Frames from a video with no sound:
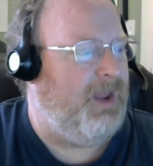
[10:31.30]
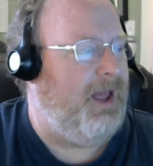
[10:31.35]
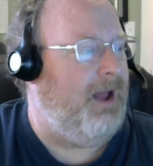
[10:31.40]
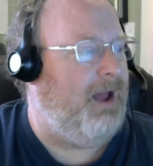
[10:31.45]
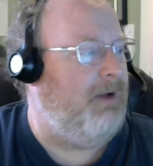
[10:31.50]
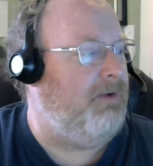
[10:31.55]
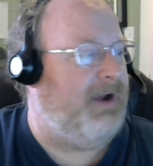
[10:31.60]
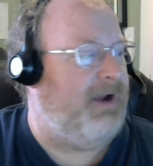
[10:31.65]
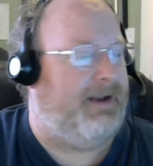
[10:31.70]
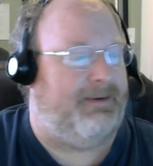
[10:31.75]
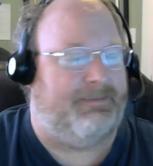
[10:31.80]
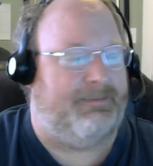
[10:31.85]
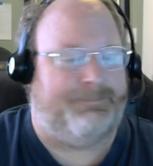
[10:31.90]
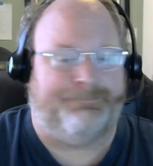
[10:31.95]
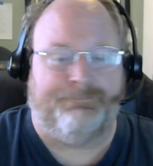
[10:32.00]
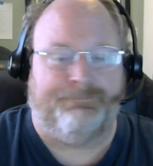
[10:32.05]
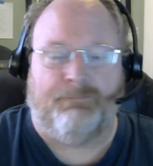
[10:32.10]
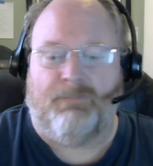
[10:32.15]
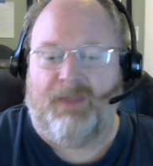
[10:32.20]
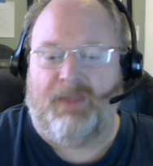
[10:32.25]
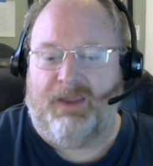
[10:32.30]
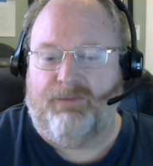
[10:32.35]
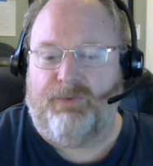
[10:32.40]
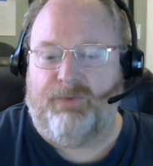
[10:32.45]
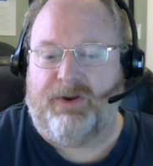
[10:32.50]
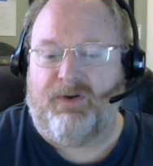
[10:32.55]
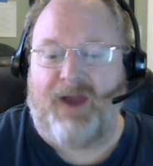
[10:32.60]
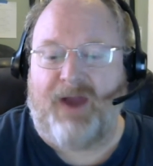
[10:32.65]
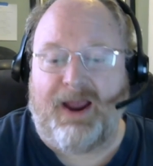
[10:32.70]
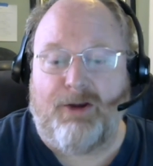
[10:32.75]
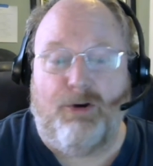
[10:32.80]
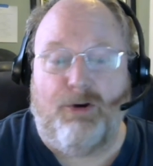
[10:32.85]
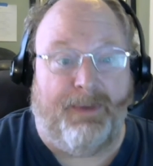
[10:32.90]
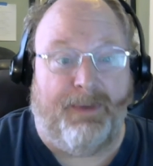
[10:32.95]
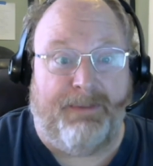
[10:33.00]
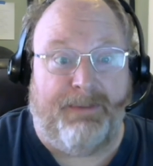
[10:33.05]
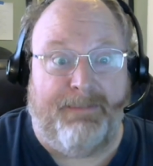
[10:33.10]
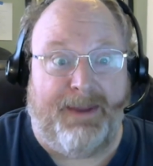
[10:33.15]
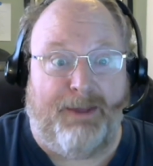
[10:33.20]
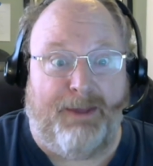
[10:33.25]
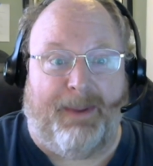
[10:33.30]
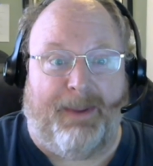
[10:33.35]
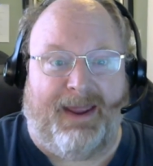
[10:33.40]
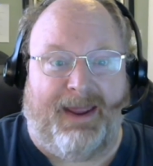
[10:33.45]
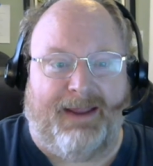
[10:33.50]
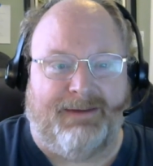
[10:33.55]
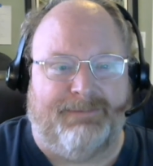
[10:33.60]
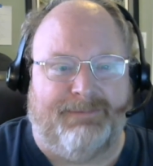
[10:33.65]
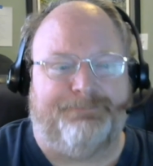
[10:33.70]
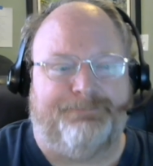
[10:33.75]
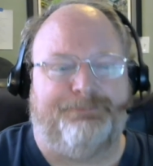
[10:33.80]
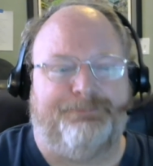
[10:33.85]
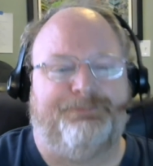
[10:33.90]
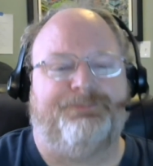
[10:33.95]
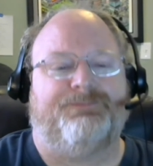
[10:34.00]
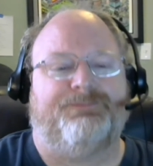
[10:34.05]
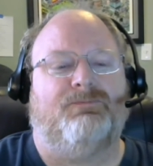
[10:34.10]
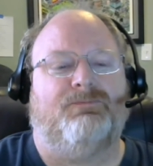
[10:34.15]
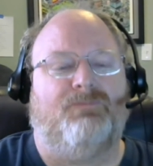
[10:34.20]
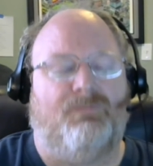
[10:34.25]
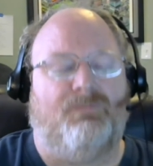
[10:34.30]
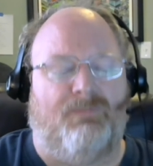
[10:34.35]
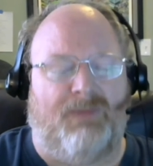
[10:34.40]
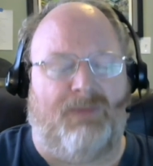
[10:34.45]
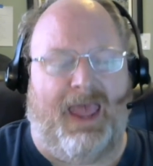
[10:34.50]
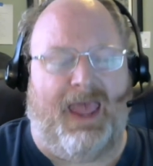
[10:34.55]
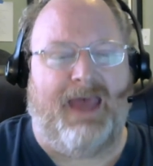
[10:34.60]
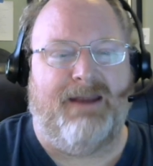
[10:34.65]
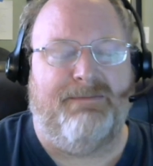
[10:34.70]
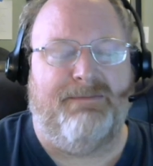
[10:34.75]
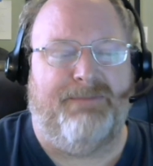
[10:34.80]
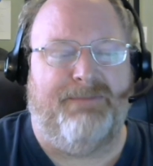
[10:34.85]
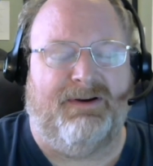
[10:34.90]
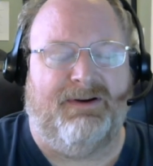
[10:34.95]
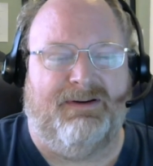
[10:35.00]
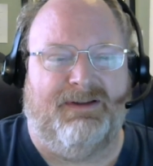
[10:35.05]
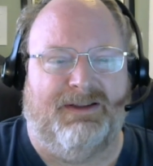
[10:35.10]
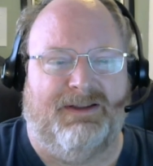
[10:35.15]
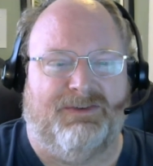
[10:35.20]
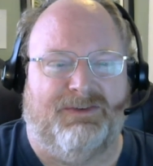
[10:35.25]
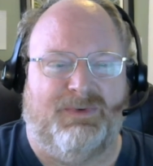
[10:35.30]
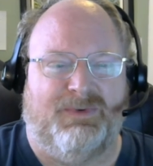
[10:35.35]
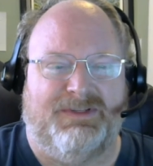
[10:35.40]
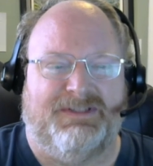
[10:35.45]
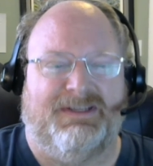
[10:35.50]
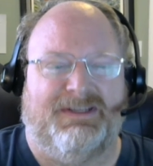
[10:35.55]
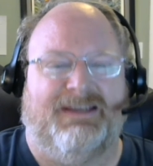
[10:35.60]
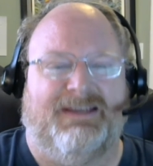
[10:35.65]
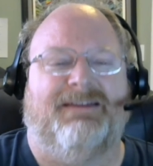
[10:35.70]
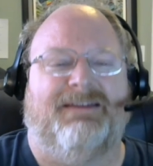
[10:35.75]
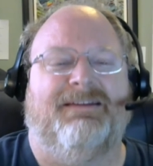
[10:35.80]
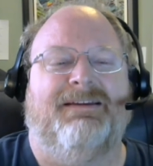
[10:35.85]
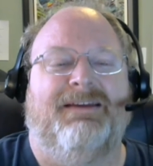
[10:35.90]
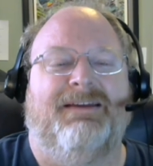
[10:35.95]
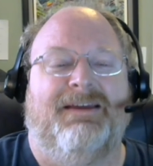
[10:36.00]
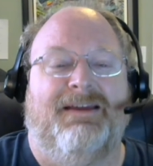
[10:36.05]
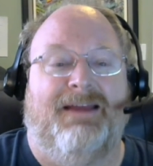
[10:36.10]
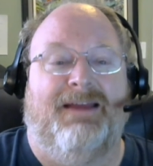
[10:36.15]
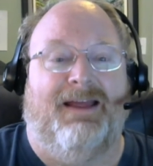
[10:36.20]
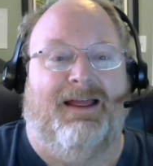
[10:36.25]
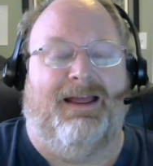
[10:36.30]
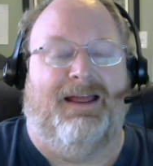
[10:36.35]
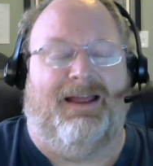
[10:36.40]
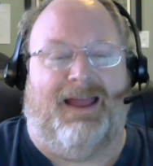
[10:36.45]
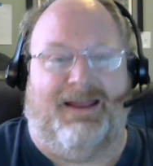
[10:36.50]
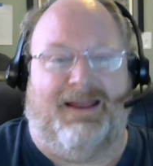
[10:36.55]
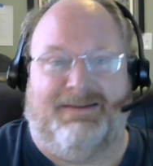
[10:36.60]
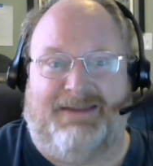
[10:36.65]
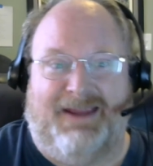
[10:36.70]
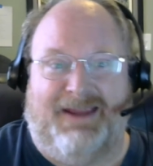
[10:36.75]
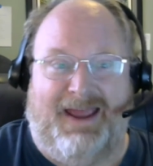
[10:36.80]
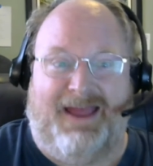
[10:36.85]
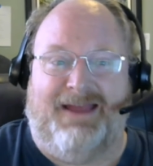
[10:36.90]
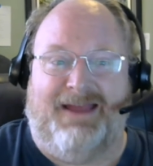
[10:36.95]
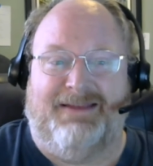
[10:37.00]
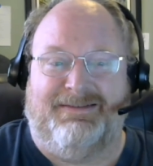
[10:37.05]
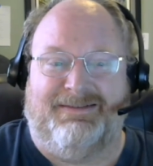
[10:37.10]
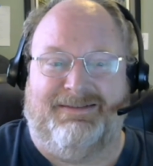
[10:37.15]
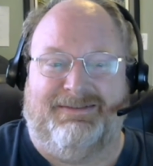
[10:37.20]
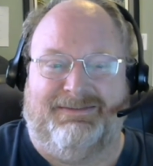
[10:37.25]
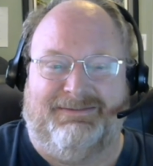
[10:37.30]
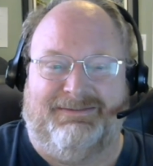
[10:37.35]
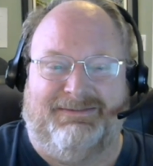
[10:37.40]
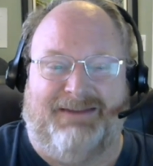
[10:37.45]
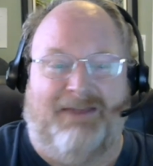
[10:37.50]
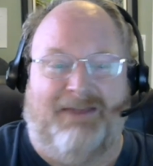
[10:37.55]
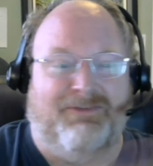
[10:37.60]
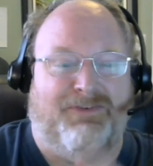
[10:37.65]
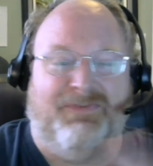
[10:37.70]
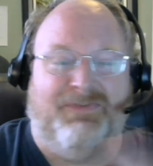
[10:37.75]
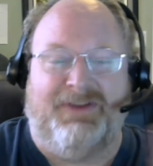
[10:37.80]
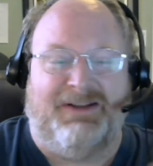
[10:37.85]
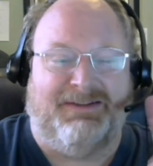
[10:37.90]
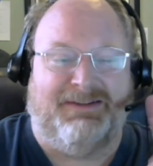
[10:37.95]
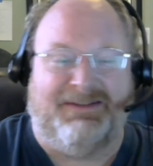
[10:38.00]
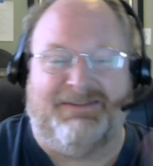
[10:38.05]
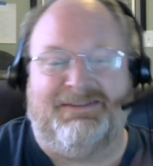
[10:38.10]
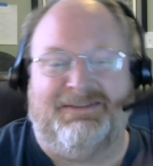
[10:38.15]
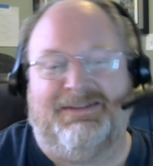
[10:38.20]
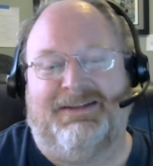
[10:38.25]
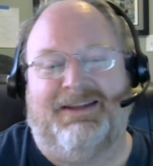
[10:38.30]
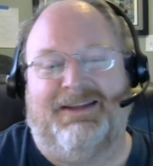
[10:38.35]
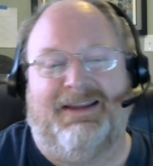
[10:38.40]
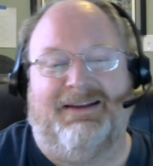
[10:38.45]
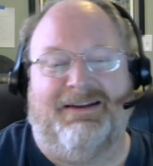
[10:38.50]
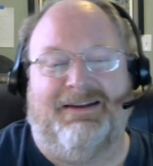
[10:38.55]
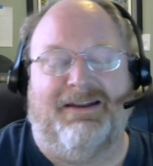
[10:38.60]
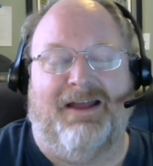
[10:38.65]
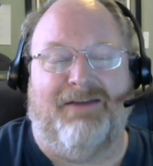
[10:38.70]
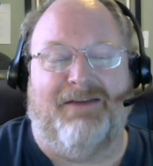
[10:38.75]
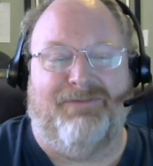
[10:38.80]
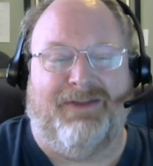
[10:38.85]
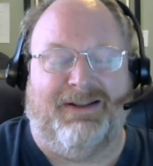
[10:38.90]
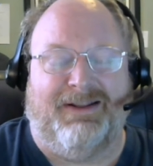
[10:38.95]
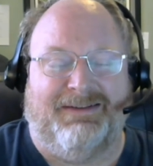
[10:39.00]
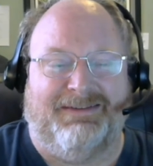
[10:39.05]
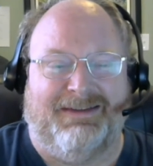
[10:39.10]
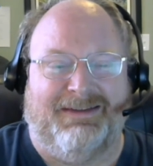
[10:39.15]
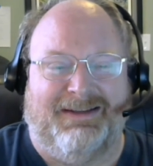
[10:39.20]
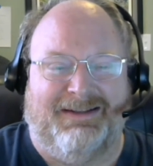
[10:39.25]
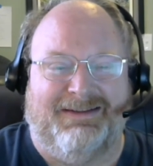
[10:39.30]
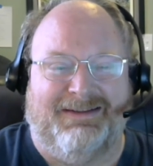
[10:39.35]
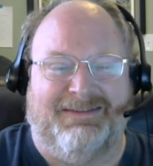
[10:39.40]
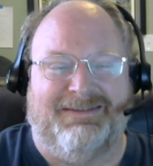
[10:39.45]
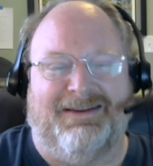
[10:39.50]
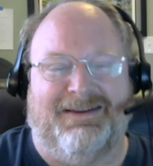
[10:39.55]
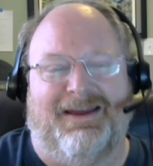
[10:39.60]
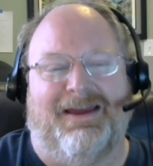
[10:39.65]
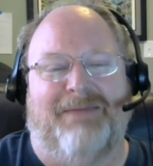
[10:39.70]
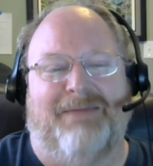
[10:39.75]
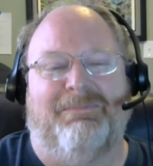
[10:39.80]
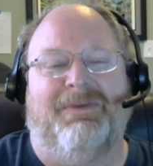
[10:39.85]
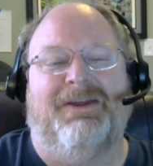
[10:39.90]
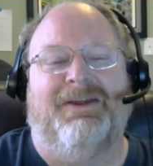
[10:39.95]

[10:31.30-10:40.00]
All right. If we crack open the mailbag, Adam Pera has once again, as he has never failed us, he did not fail us again this time.